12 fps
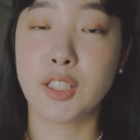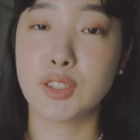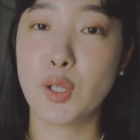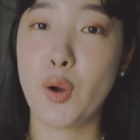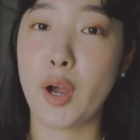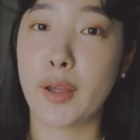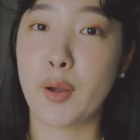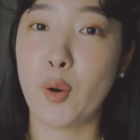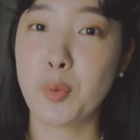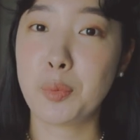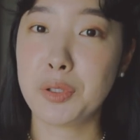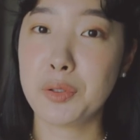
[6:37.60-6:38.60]
So I
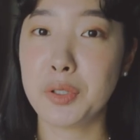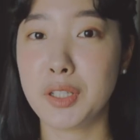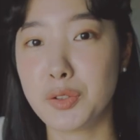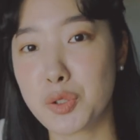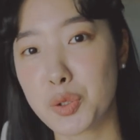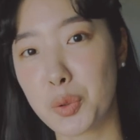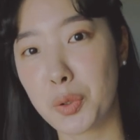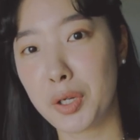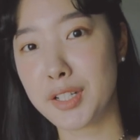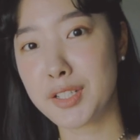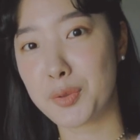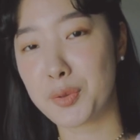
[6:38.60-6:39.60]
hope you
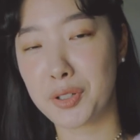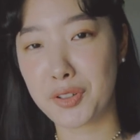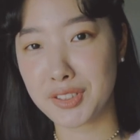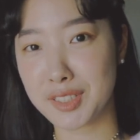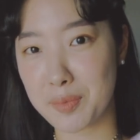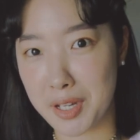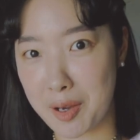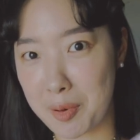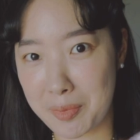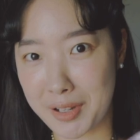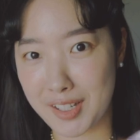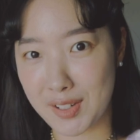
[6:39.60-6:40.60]
enjoyed or learned something
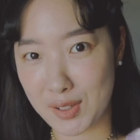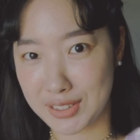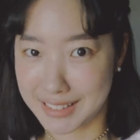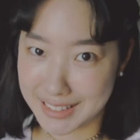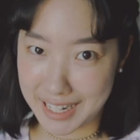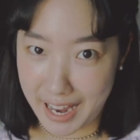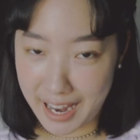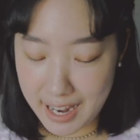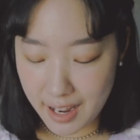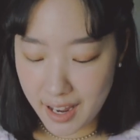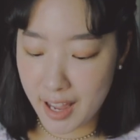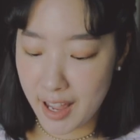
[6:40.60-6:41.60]
about my gears today.
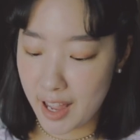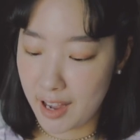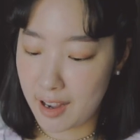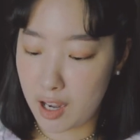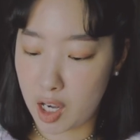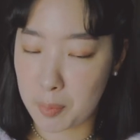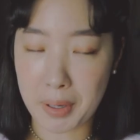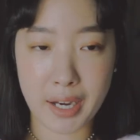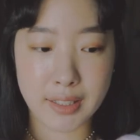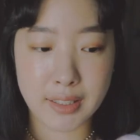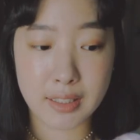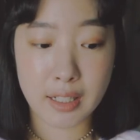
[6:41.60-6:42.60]
Um,
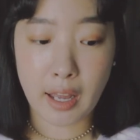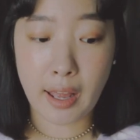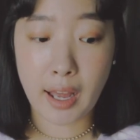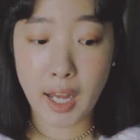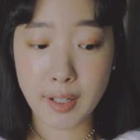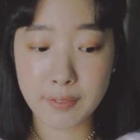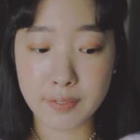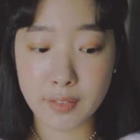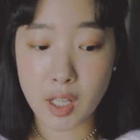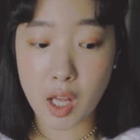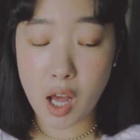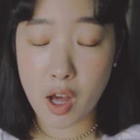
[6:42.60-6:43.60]
I have
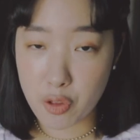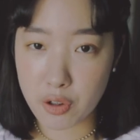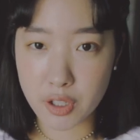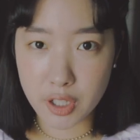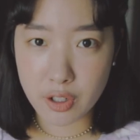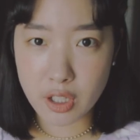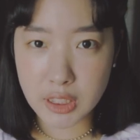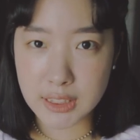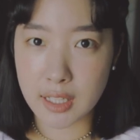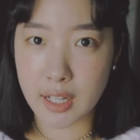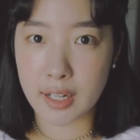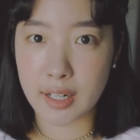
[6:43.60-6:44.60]
other gears
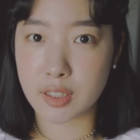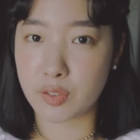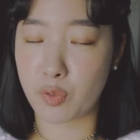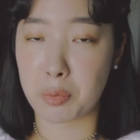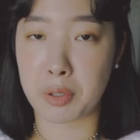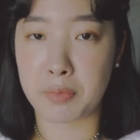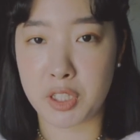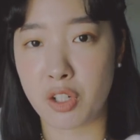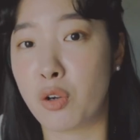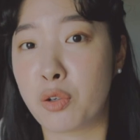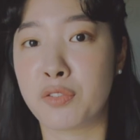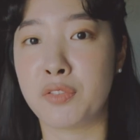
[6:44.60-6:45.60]
that is for my
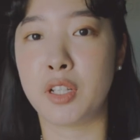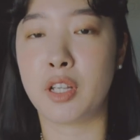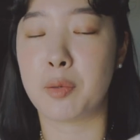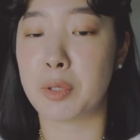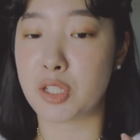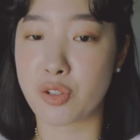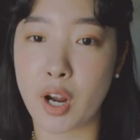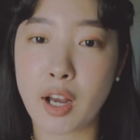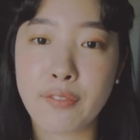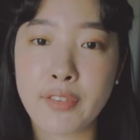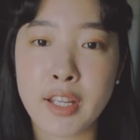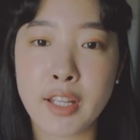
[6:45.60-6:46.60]
videography and my
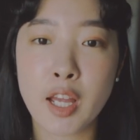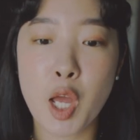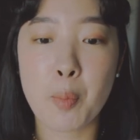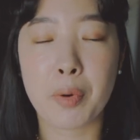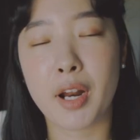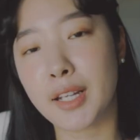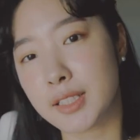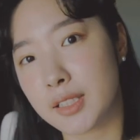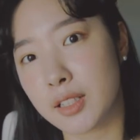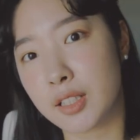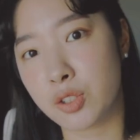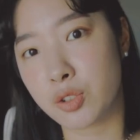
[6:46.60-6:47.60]
traveling, but I
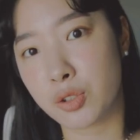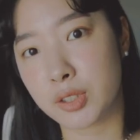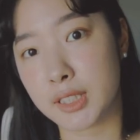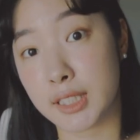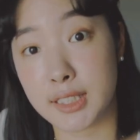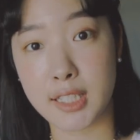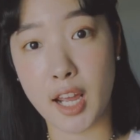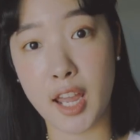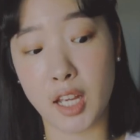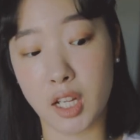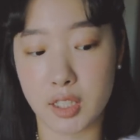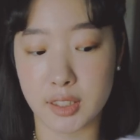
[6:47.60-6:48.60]
didn't introduce that
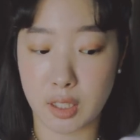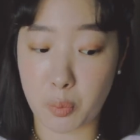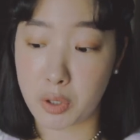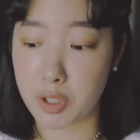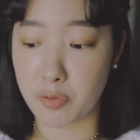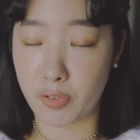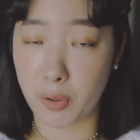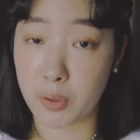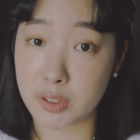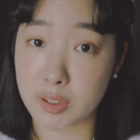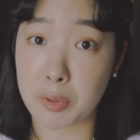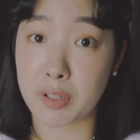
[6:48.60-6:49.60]
today because I wanted to
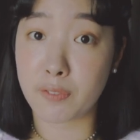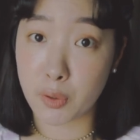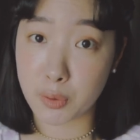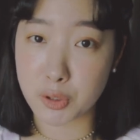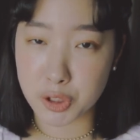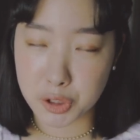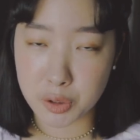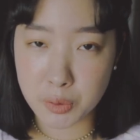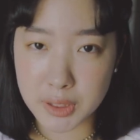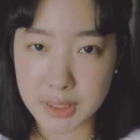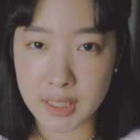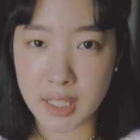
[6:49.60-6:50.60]
focus on my photo
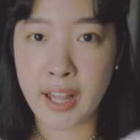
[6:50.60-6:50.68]
shoots.